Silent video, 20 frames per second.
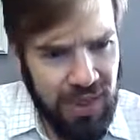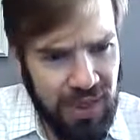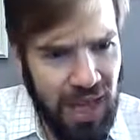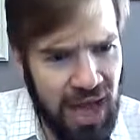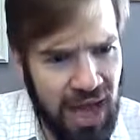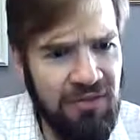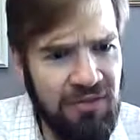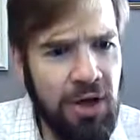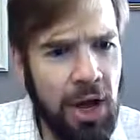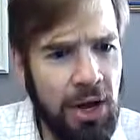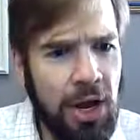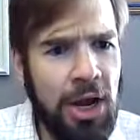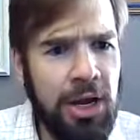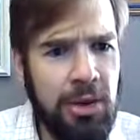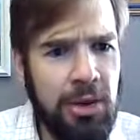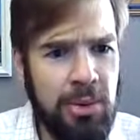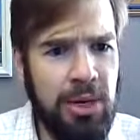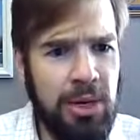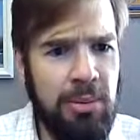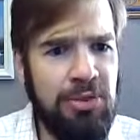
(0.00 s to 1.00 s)
I've gone on a
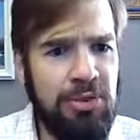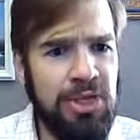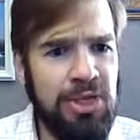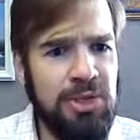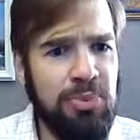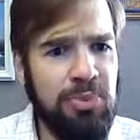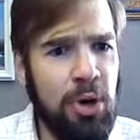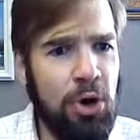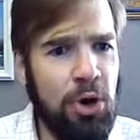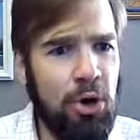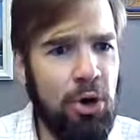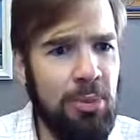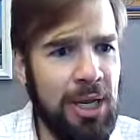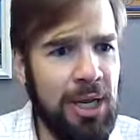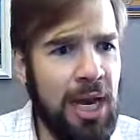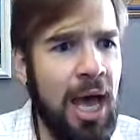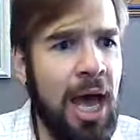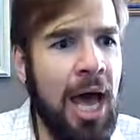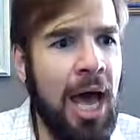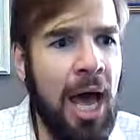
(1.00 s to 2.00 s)
bit about this poem
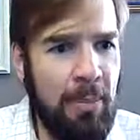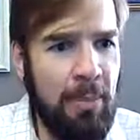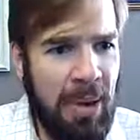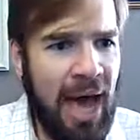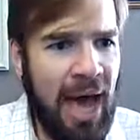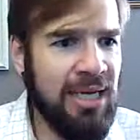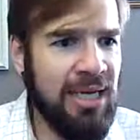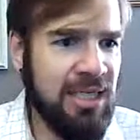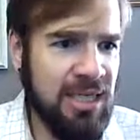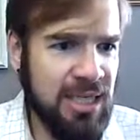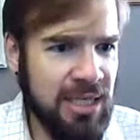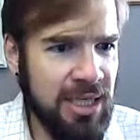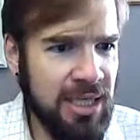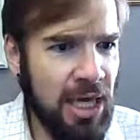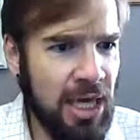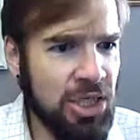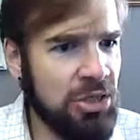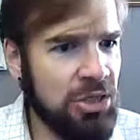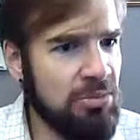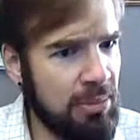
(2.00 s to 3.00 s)
and a past
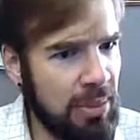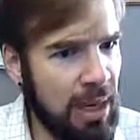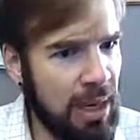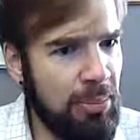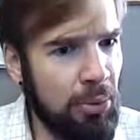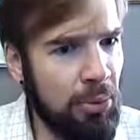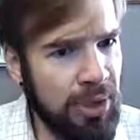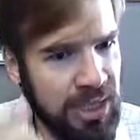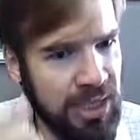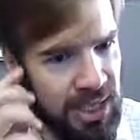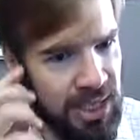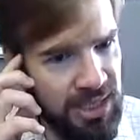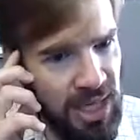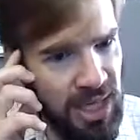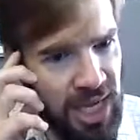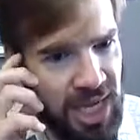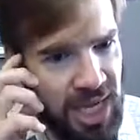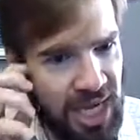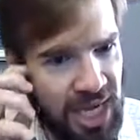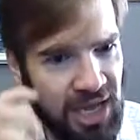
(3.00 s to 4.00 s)
discussion, but my point is,
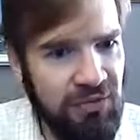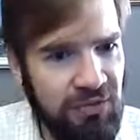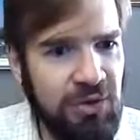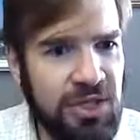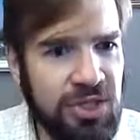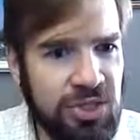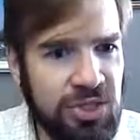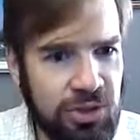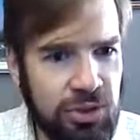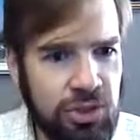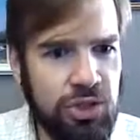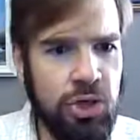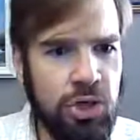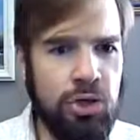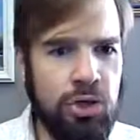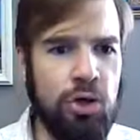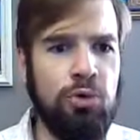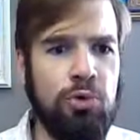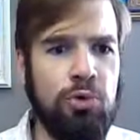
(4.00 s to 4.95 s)
if we search our own